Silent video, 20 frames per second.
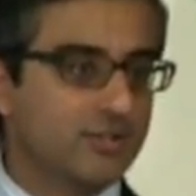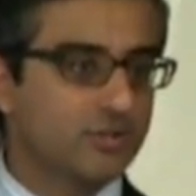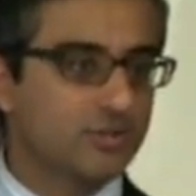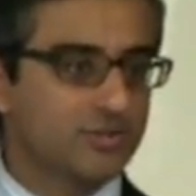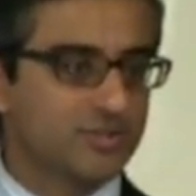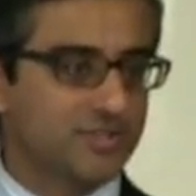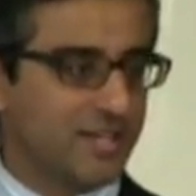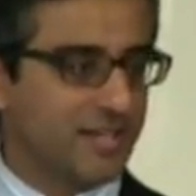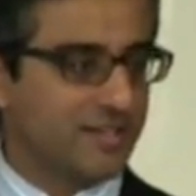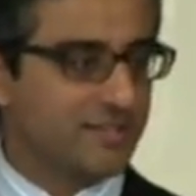
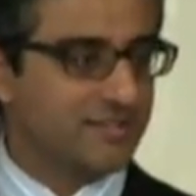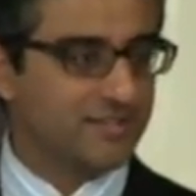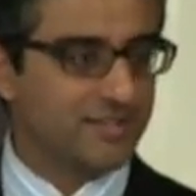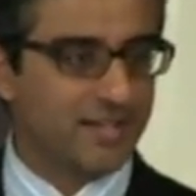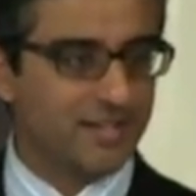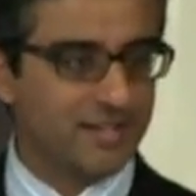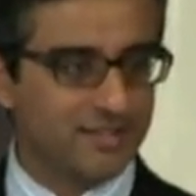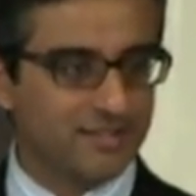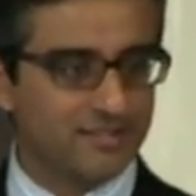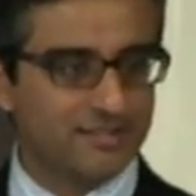who says
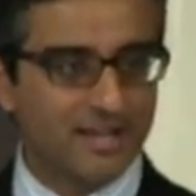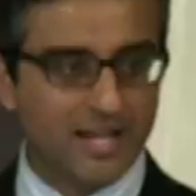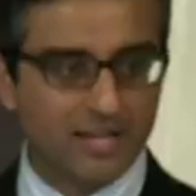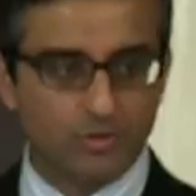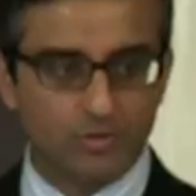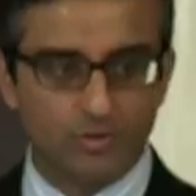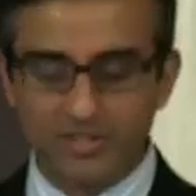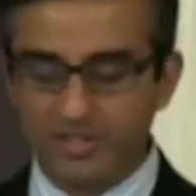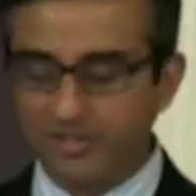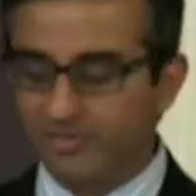that it is
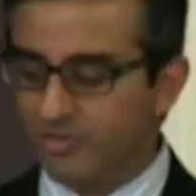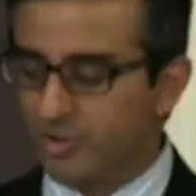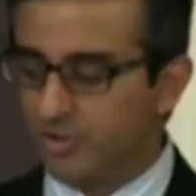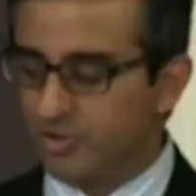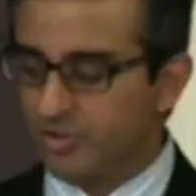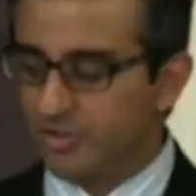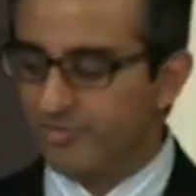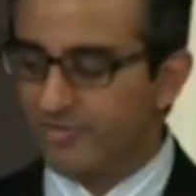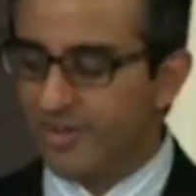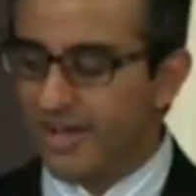actually the
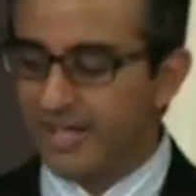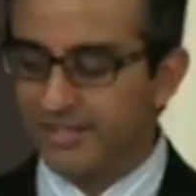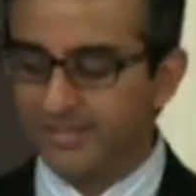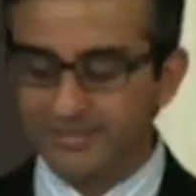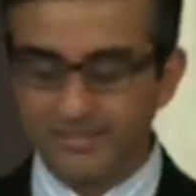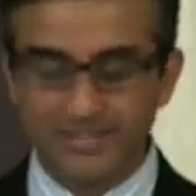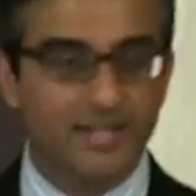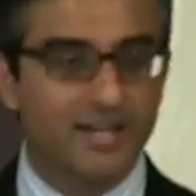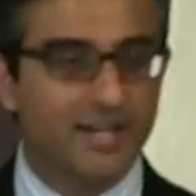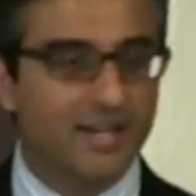volitional
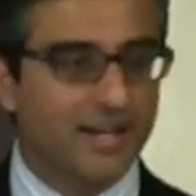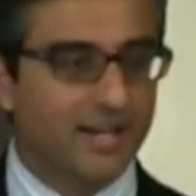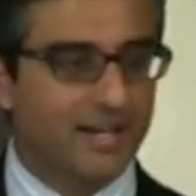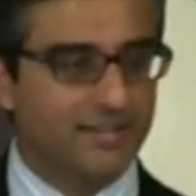faculty.